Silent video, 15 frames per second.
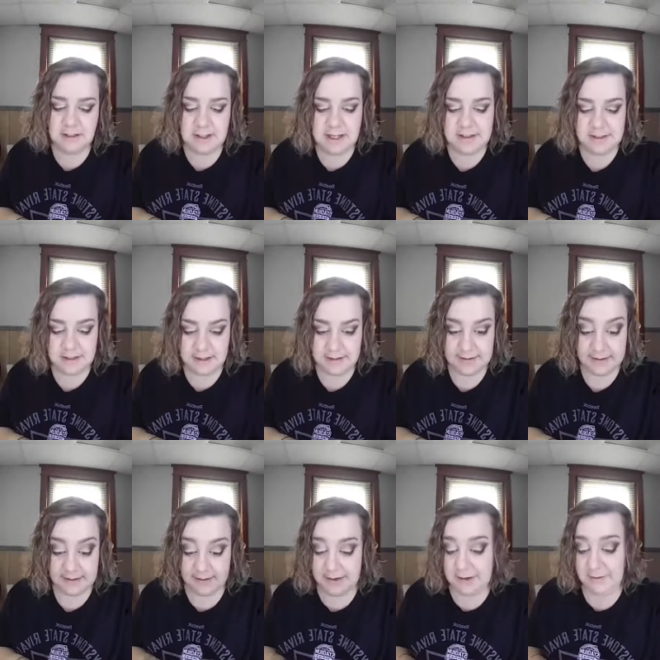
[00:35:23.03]
last night,
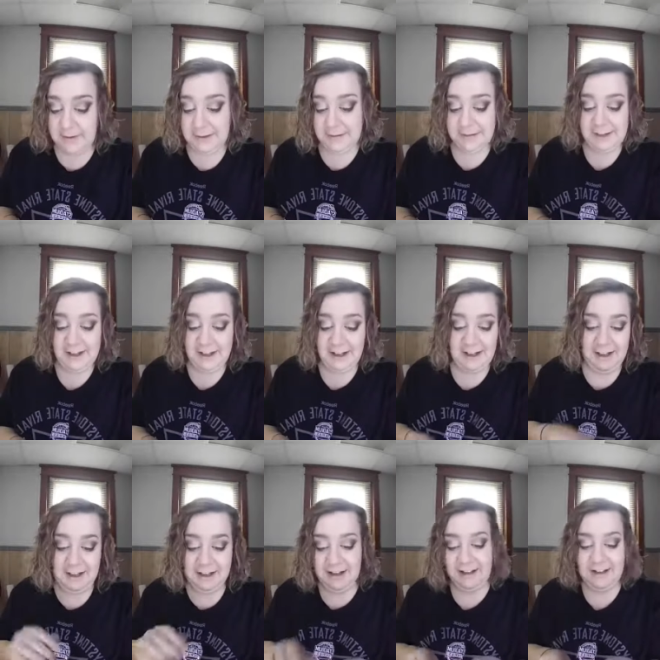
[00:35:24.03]
so I went,
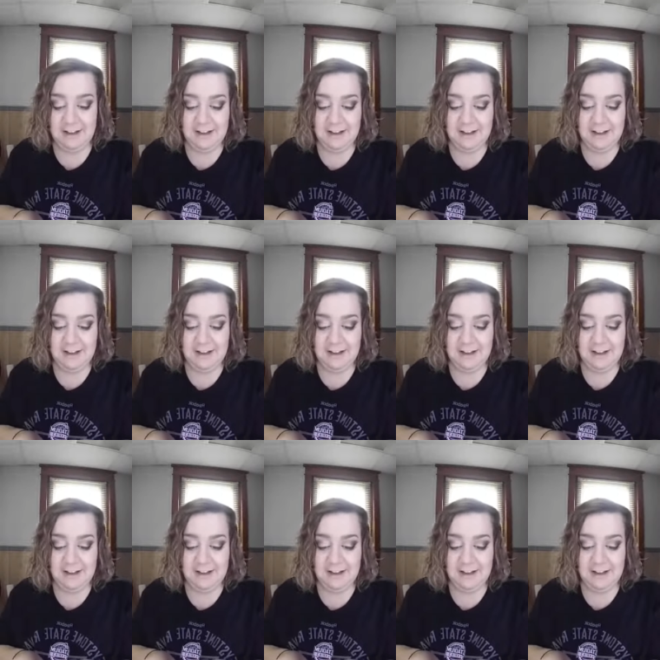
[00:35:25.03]
haha,